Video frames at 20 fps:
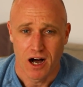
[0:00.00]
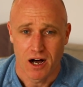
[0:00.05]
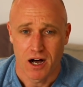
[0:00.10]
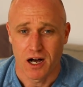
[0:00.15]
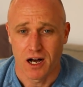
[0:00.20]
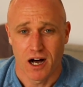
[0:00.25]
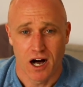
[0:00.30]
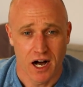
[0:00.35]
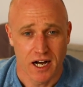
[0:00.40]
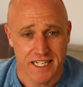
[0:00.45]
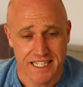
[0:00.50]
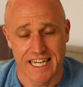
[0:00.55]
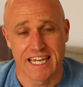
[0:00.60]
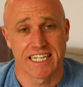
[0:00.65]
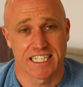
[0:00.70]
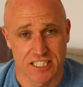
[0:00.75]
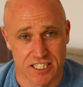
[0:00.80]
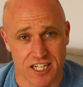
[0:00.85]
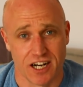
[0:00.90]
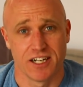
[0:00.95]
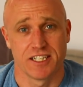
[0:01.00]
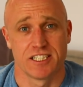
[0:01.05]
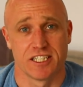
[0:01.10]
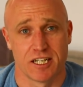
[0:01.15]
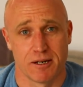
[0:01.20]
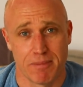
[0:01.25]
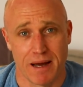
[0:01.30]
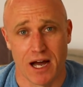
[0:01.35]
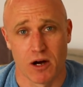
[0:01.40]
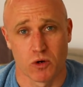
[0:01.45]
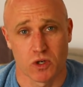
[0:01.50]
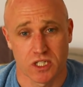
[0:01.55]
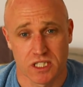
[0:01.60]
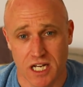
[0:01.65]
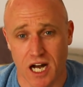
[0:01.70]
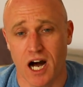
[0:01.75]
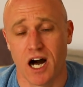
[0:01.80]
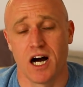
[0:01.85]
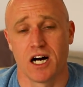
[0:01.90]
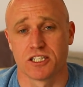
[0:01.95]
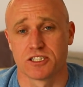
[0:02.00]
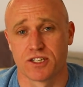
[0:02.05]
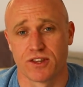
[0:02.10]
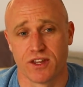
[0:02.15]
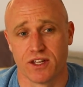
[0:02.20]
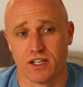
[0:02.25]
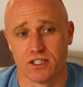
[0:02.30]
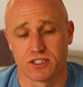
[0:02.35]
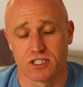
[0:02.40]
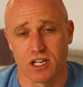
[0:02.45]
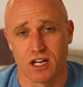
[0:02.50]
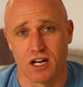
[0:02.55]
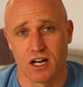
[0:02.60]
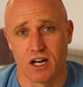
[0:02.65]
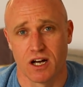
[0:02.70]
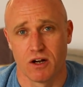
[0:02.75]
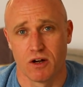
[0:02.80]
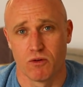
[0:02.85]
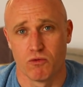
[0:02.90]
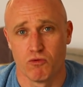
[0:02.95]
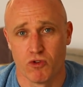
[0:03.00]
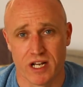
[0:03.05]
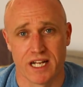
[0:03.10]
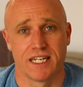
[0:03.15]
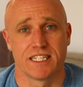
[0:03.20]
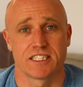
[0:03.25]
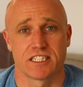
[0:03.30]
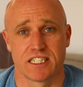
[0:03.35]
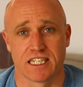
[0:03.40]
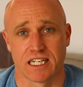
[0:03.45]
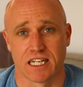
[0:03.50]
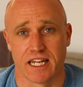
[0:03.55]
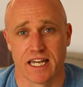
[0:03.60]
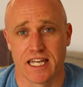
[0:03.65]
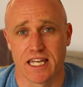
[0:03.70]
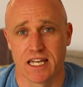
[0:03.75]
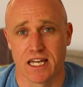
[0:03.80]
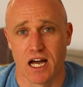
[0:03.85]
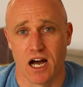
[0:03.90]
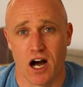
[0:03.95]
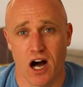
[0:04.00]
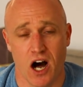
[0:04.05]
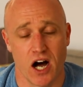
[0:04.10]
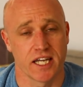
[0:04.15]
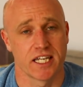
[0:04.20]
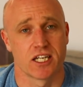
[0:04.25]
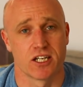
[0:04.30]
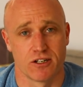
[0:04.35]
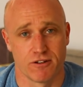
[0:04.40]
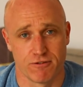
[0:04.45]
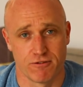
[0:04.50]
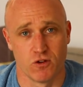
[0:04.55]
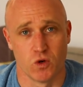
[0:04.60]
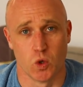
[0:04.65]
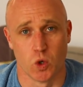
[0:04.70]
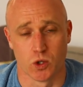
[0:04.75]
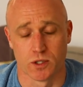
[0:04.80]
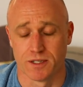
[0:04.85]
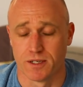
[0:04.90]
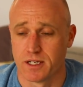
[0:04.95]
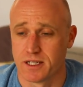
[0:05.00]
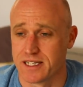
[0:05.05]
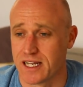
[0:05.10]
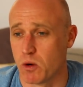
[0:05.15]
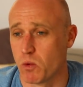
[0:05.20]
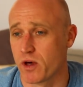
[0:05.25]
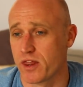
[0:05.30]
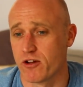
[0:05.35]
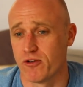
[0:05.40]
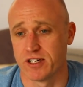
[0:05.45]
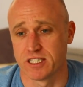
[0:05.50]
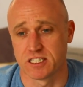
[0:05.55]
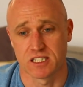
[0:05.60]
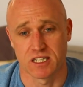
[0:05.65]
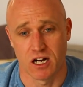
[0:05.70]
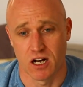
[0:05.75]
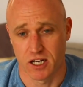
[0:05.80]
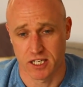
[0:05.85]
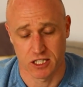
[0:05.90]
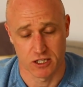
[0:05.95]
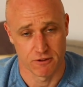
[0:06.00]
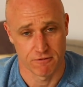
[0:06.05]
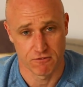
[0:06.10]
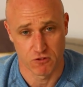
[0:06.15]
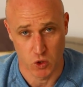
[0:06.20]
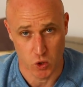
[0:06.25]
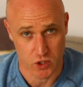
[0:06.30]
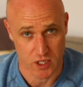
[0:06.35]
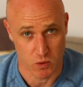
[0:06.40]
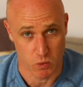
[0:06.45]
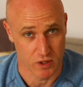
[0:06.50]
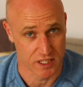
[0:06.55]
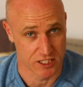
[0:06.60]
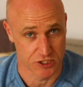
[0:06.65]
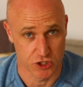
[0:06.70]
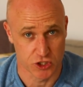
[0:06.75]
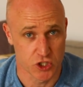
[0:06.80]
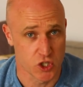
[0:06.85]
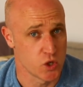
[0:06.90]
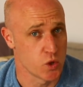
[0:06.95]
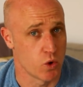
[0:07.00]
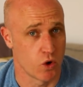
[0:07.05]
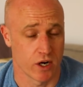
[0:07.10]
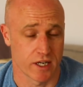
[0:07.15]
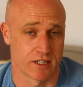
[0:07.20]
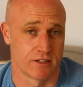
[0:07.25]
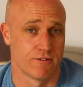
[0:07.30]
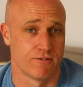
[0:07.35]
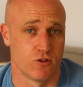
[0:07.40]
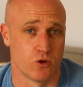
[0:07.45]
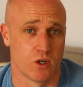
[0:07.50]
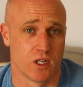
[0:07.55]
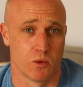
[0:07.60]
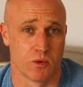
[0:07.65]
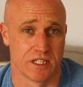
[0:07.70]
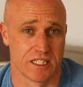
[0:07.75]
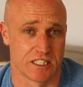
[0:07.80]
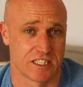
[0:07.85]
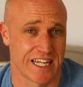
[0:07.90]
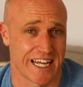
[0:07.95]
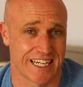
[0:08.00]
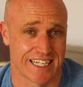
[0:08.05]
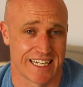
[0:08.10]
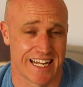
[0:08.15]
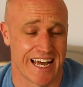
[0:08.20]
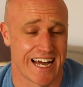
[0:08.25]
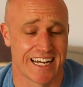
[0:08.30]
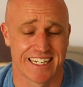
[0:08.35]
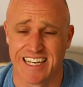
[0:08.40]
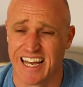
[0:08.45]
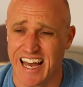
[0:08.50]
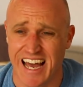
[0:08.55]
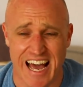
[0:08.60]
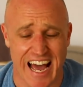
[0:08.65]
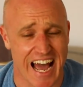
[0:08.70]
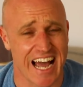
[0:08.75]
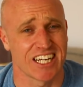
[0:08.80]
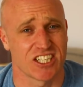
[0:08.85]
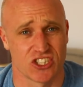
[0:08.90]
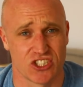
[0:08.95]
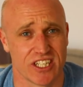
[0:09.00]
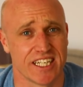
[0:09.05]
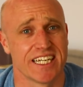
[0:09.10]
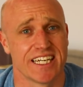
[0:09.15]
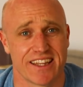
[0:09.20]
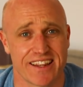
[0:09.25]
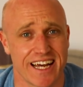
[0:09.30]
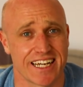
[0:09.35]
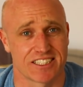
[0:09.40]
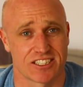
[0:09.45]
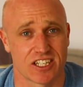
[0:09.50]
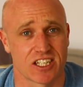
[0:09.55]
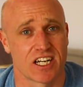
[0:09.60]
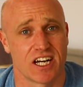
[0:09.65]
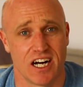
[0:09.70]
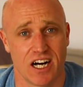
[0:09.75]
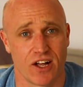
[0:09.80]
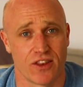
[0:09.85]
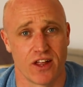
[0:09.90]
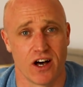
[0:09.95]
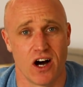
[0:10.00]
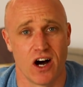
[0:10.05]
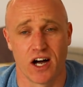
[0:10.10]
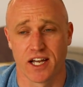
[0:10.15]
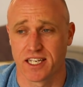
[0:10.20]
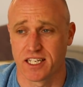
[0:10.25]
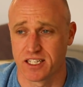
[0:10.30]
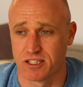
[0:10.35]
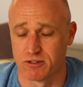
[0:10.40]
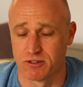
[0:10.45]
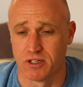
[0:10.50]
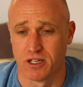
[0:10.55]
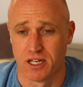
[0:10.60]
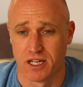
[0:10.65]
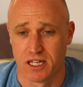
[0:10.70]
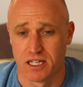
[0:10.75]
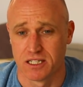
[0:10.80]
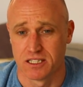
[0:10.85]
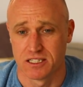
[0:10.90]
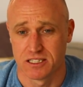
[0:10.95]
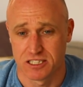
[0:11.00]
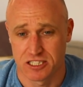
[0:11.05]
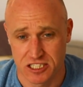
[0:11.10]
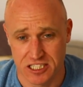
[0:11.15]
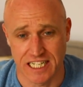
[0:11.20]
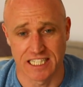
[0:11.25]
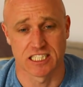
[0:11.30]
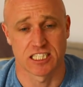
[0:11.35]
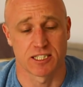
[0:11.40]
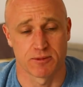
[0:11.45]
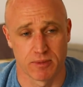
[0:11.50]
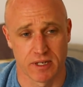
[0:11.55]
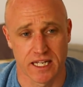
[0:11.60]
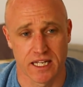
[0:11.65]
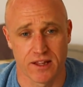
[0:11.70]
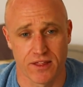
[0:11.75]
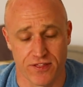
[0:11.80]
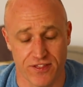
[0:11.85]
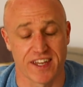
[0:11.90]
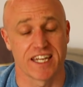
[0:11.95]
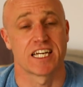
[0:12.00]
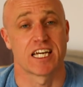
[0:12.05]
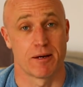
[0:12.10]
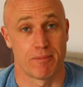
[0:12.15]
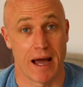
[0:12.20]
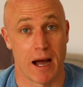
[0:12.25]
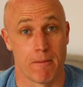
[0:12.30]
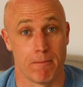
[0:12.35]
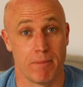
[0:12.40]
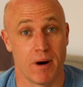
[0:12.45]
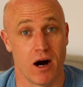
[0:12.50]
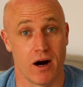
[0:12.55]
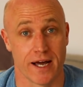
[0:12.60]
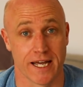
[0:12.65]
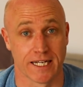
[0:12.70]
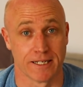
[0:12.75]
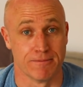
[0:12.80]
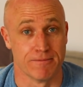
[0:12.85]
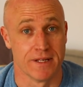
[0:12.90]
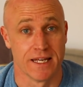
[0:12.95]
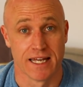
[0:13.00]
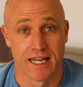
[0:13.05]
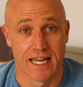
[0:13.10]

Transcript: I get excited about cars that realistically I can afford. Now, whether it's I can afford it when it's new or I can afford it when it's secondhand, actually that's a car that I can sensibly think about buying.